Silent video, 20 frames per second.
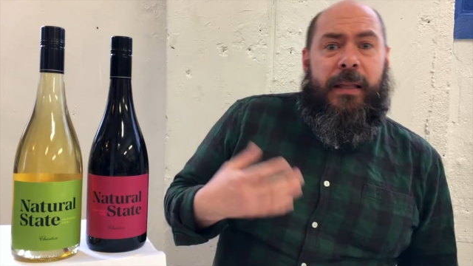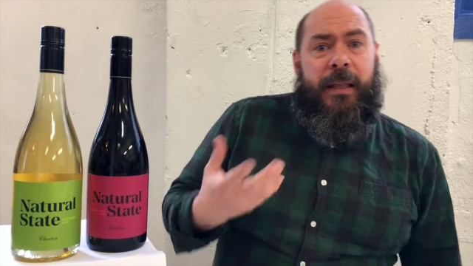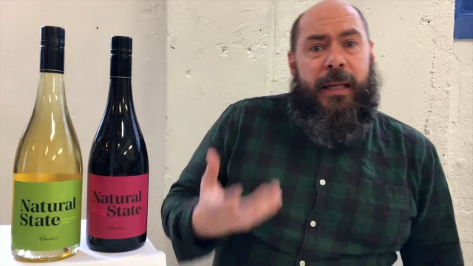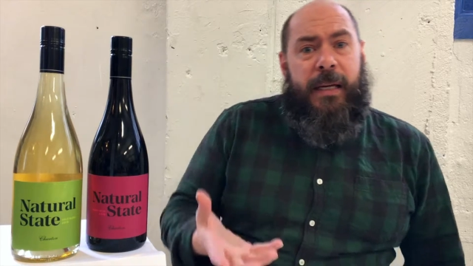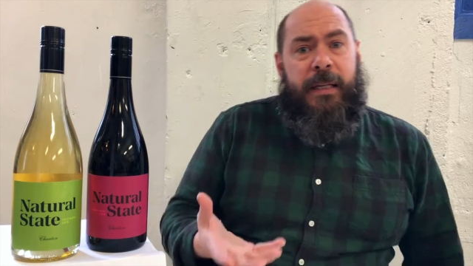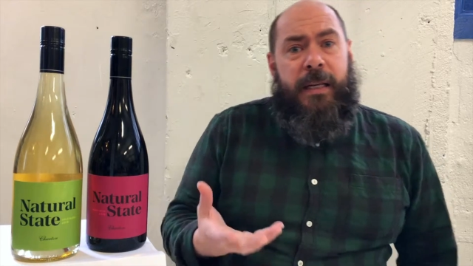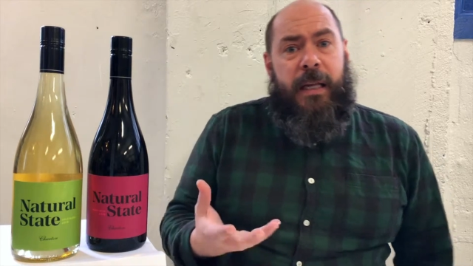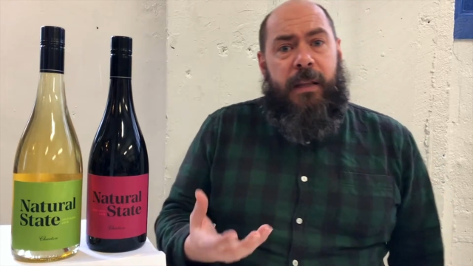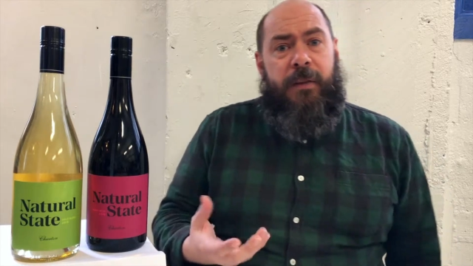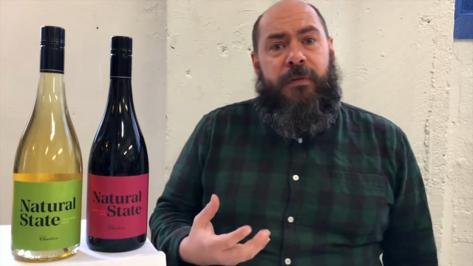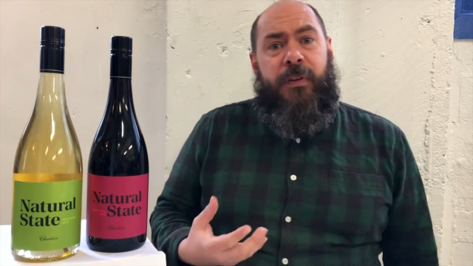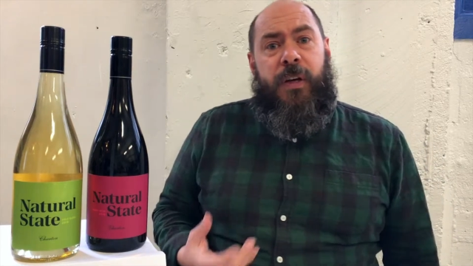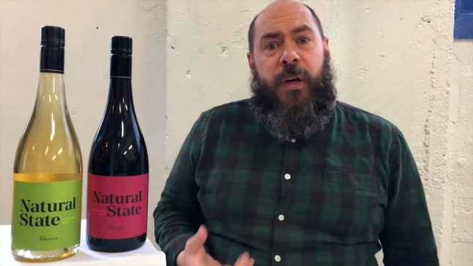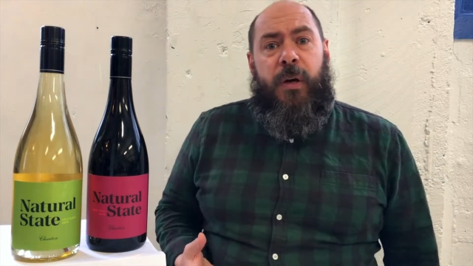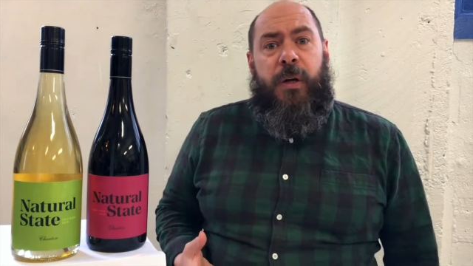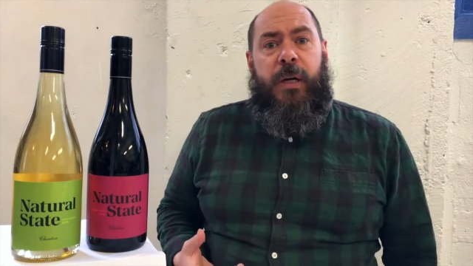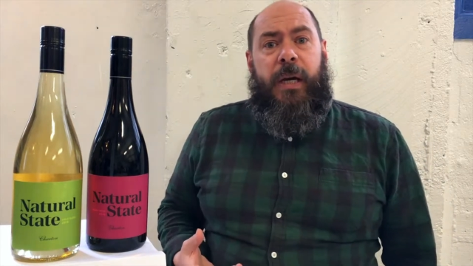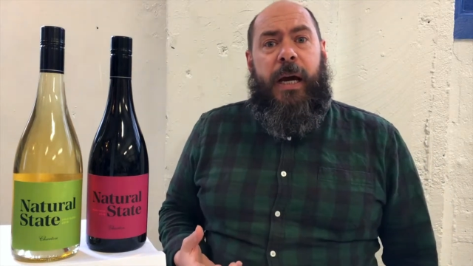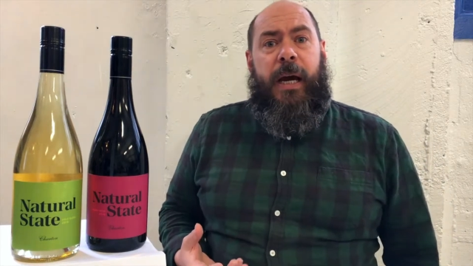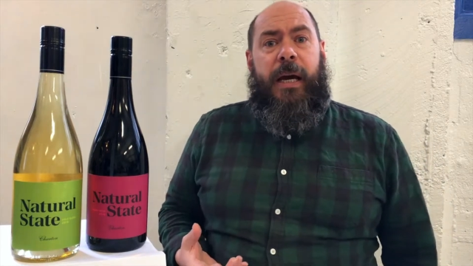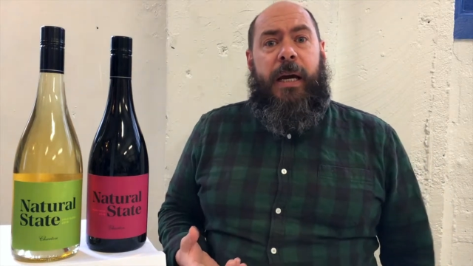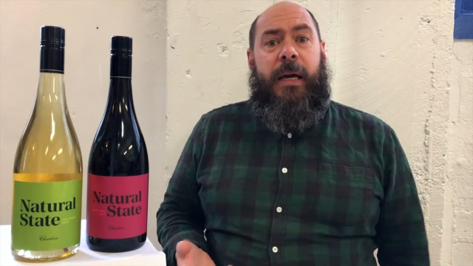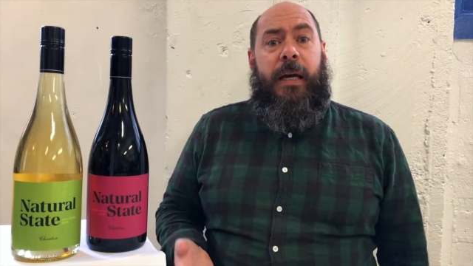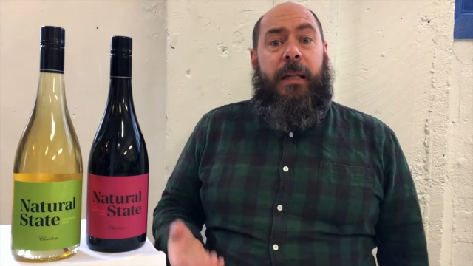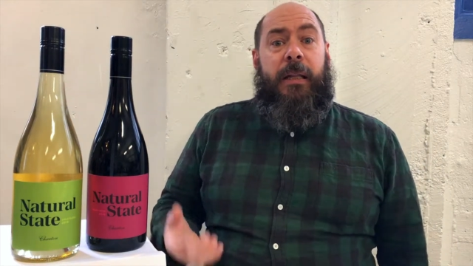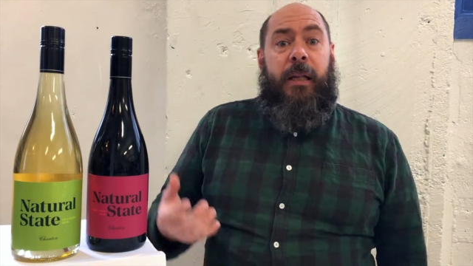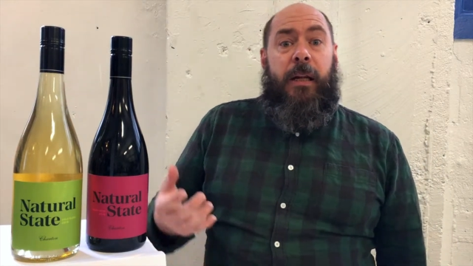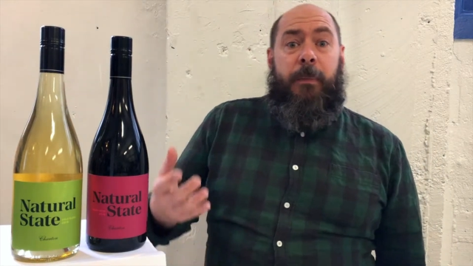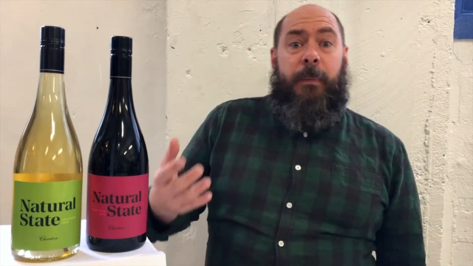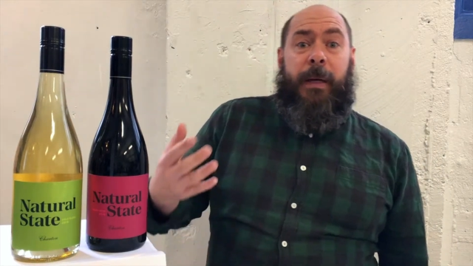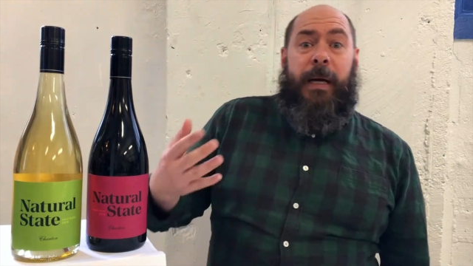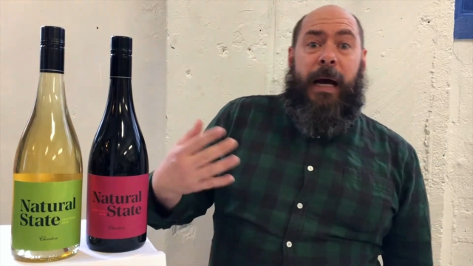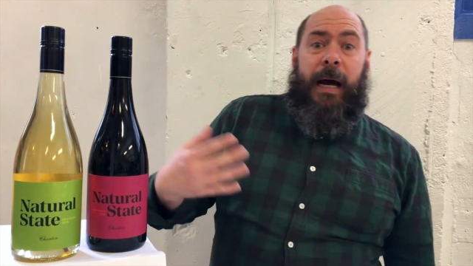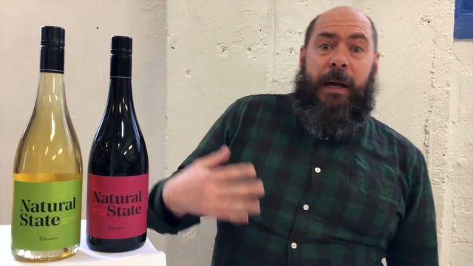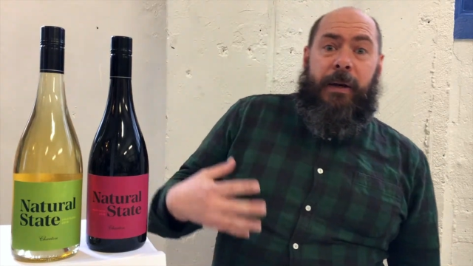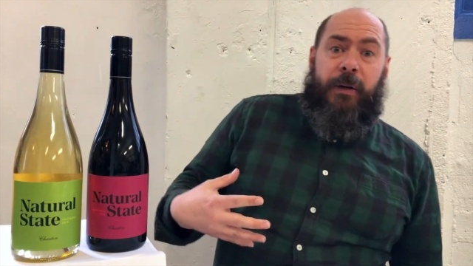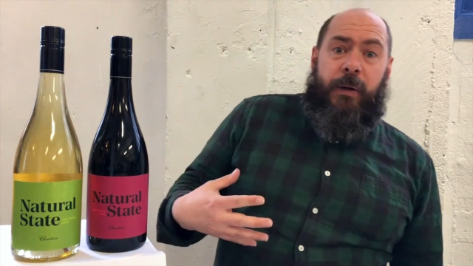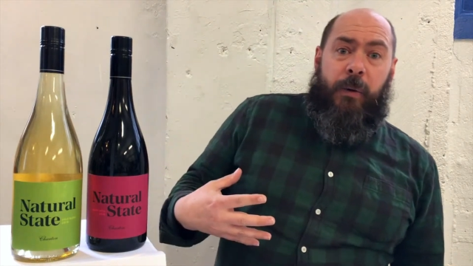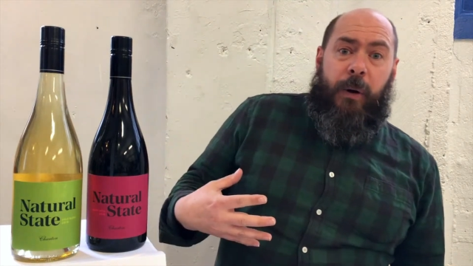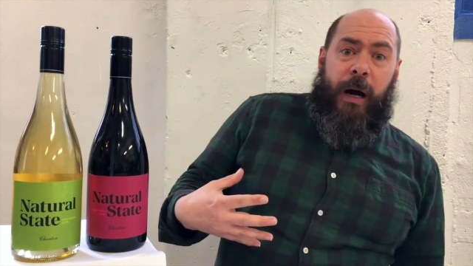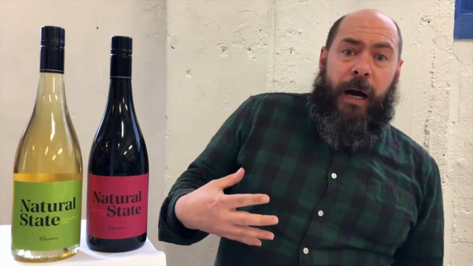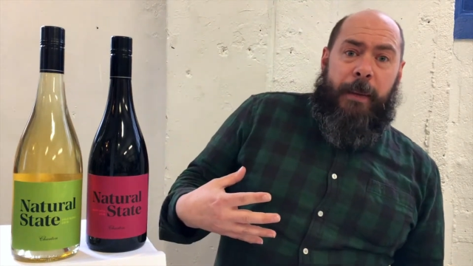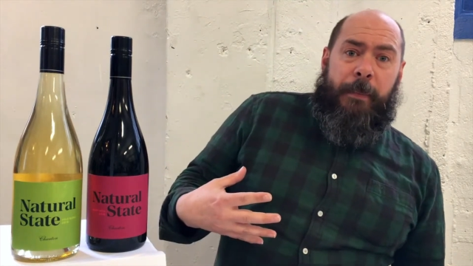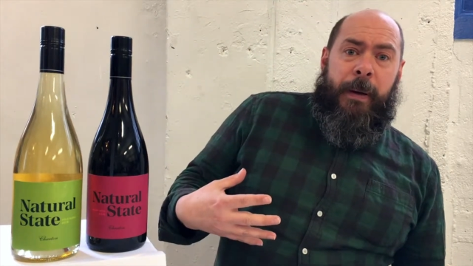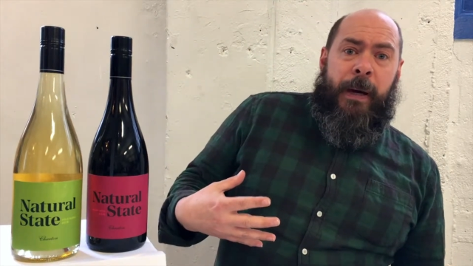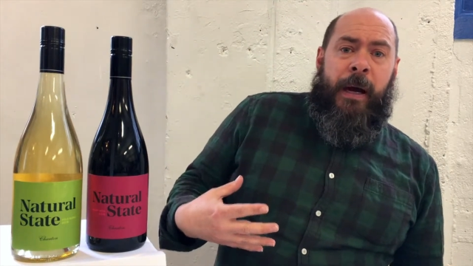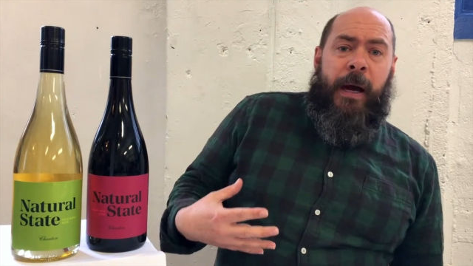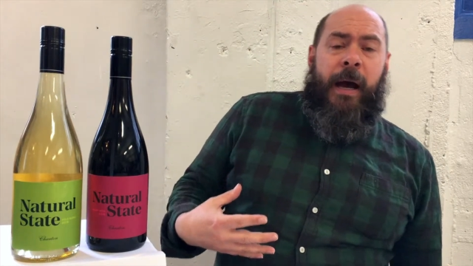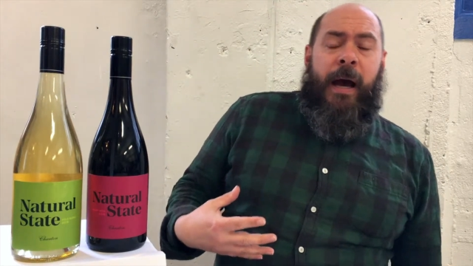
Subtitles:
things like the Viognier a little bit underripe.